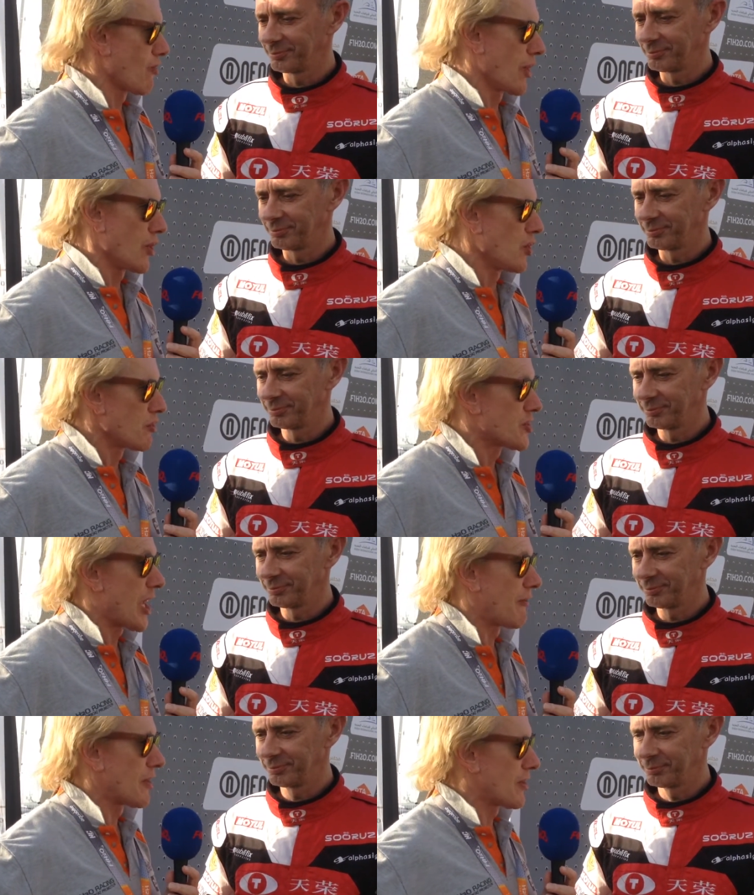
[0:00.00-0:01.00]
Speaker 1: run. You
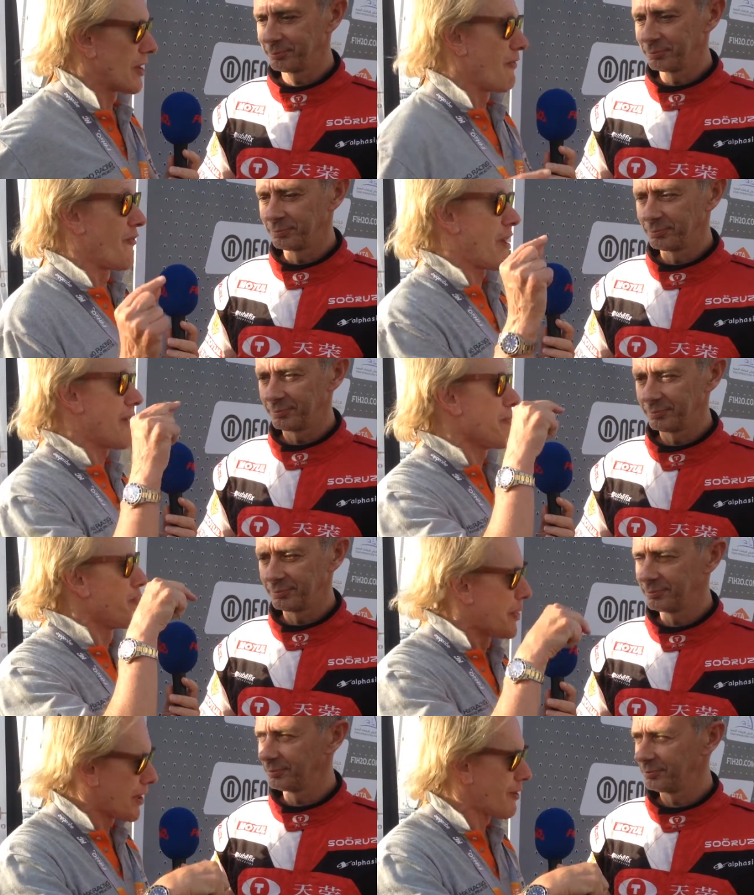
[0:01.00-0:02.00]
saved it to the very
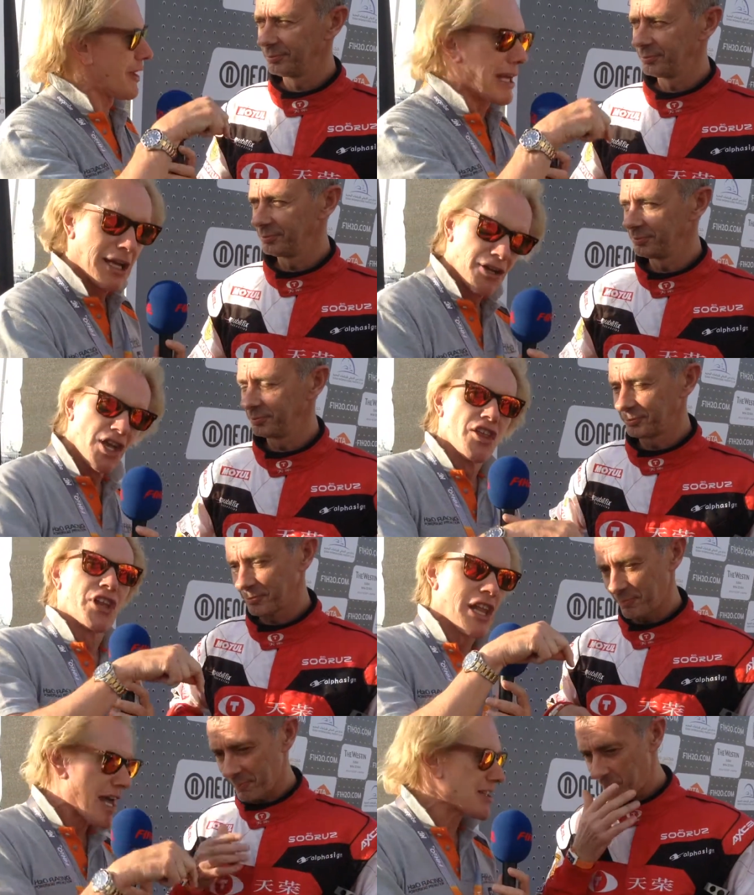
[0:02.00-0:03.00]
bitter end, the
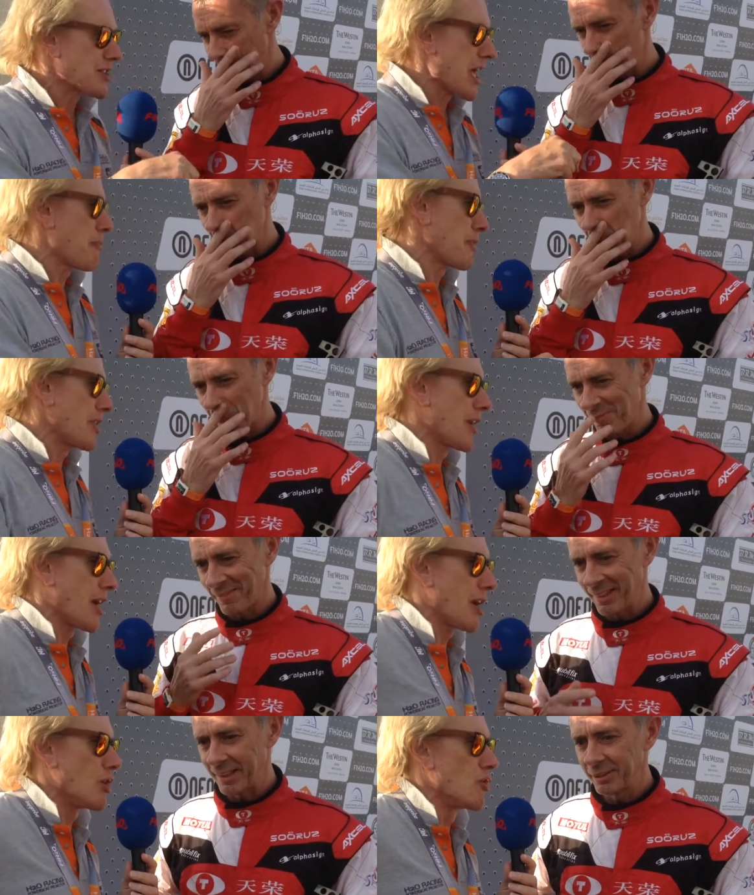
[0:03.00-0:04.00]
last lap of the
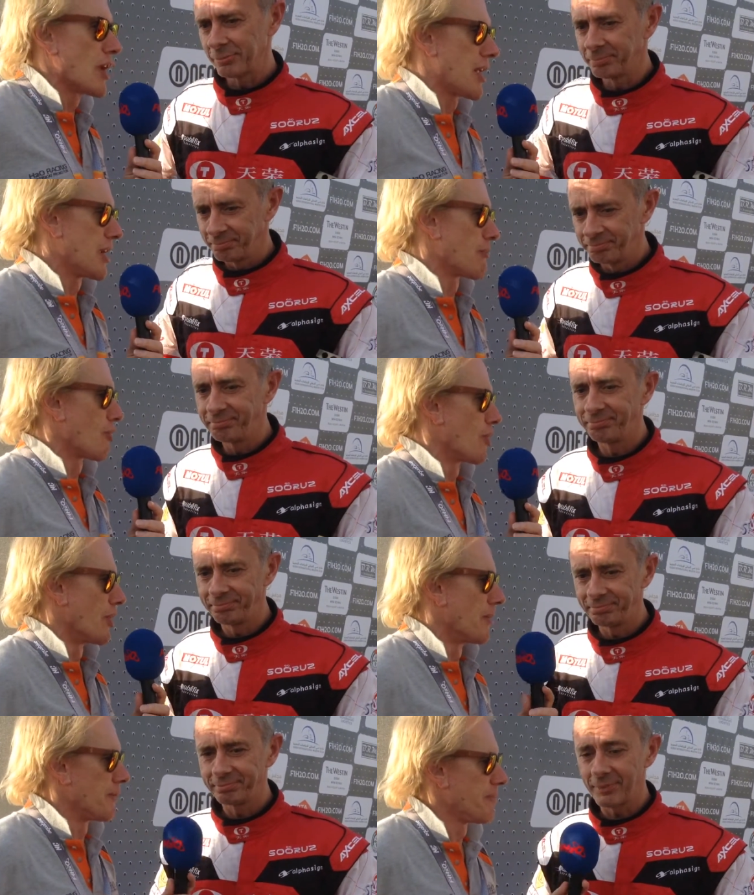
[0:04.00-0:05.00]
day, and you got number
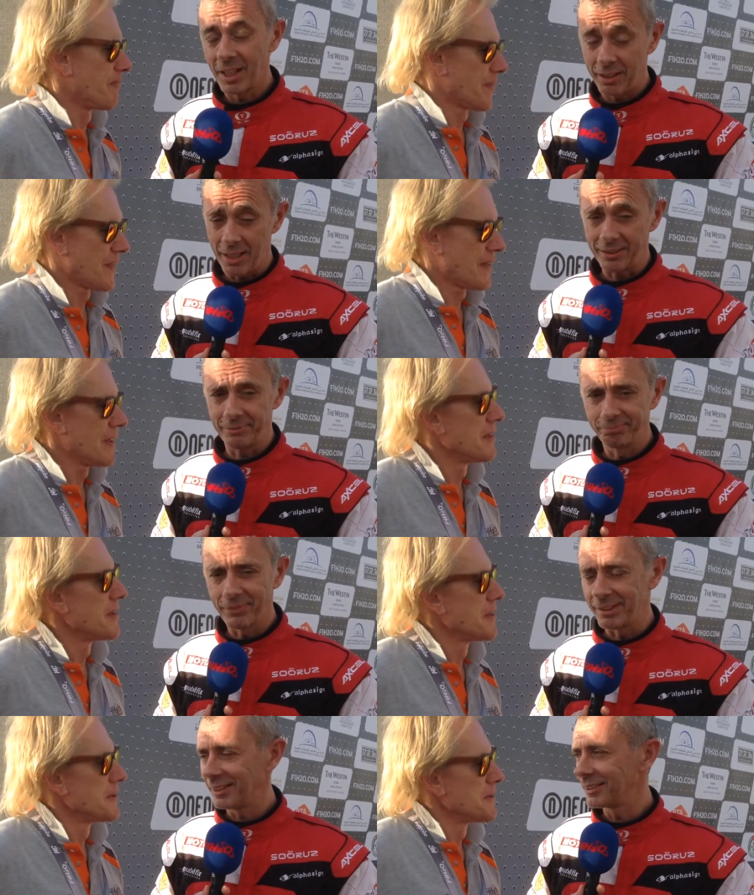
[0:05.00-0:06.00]
one. Yes,
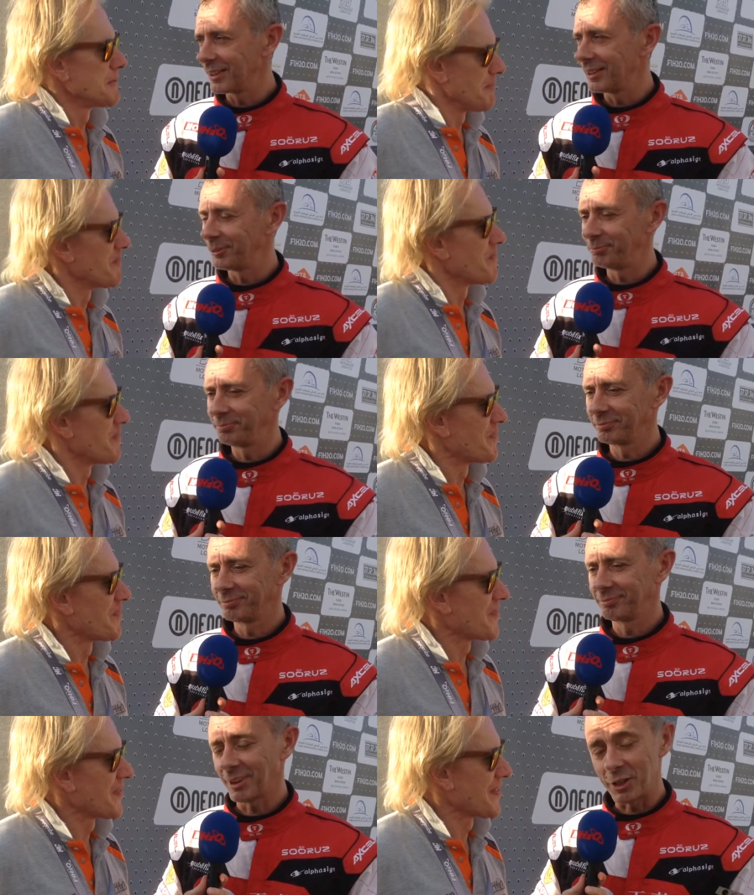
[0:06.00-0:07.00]
Speaker 2: it's a
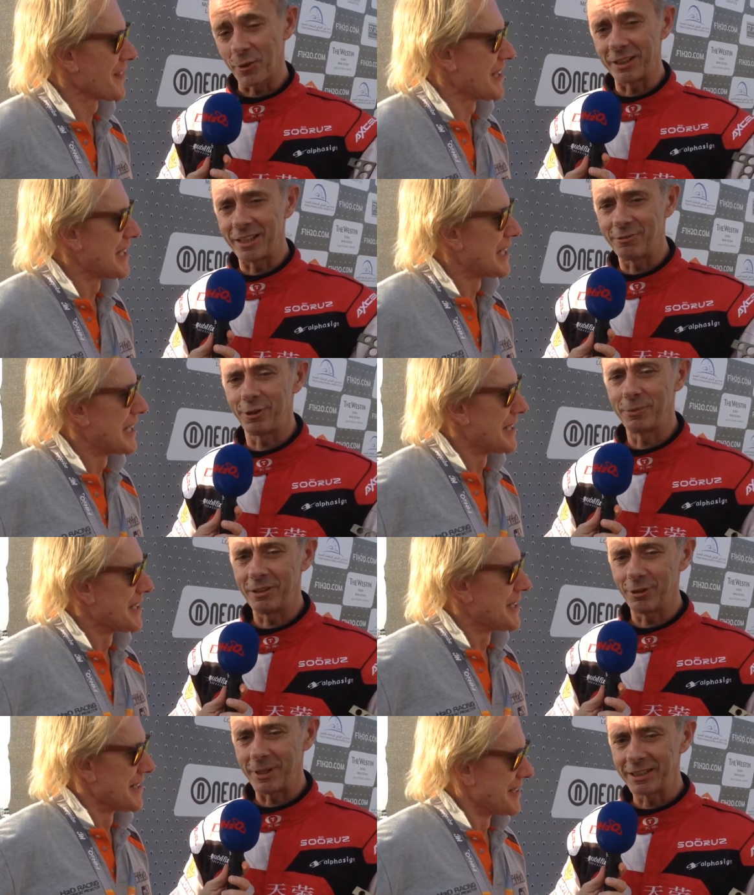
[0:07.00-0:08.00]
um, great day for me,
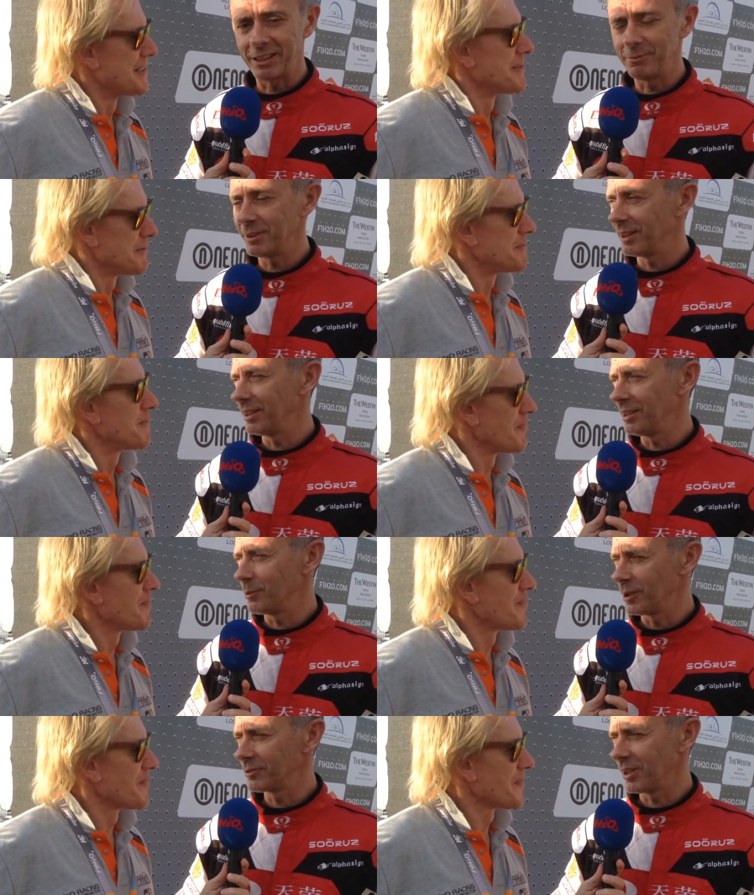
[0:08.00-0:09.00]
for my team. He
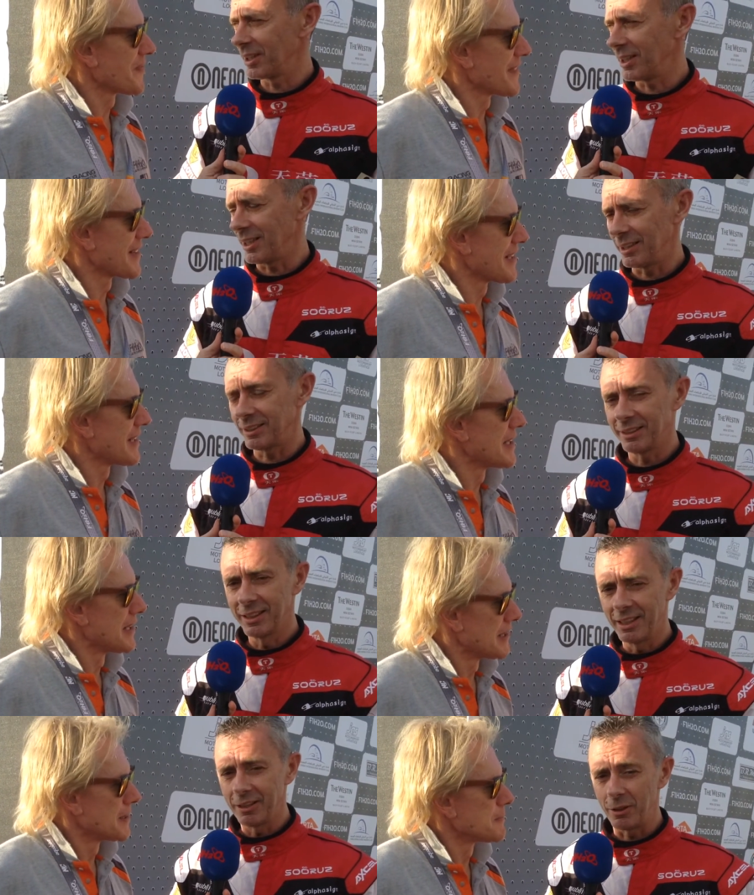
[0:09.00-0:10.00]
works very hard.
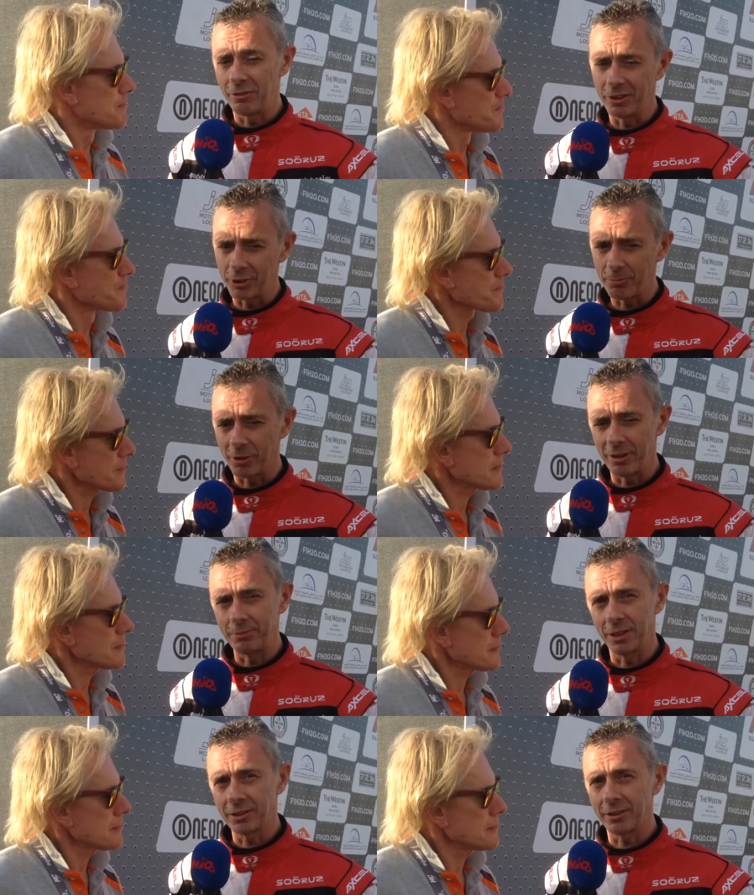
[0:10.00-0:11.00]
We have a lot of problems
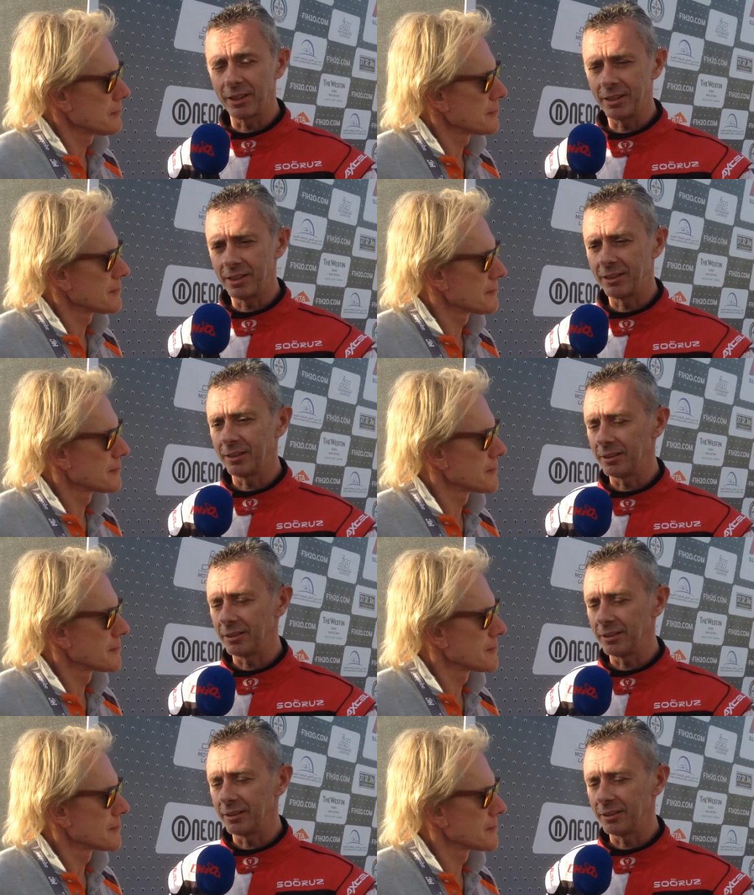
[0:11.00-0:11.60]
yesterday, and uh,